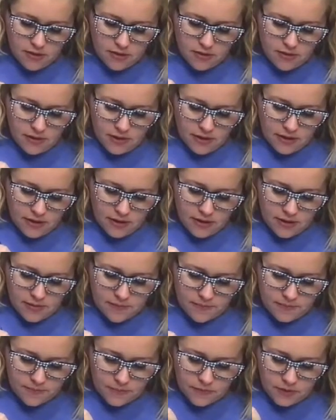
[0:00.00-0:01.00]
the
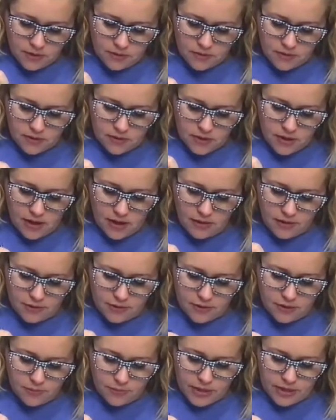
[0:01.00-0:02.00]
color
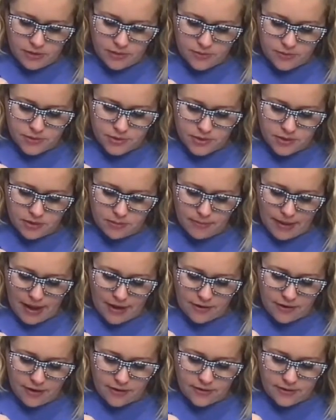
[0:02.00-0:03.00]
that we used on the
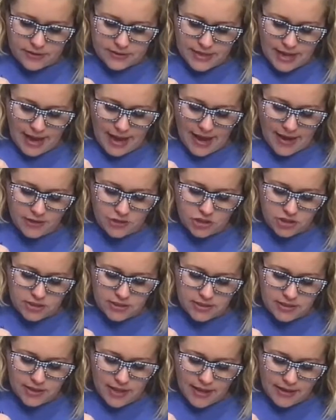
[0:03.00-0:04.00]
background of the tag just
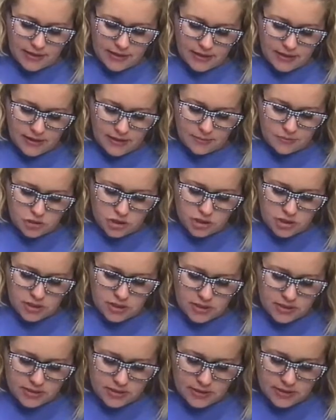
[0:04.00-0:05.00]
to lighten it up
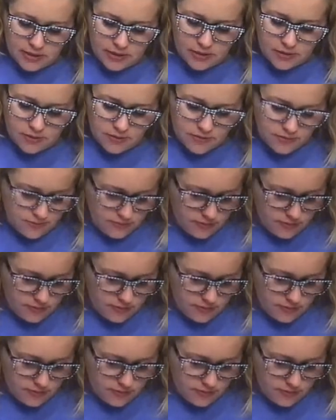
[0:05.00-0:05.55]
just a little.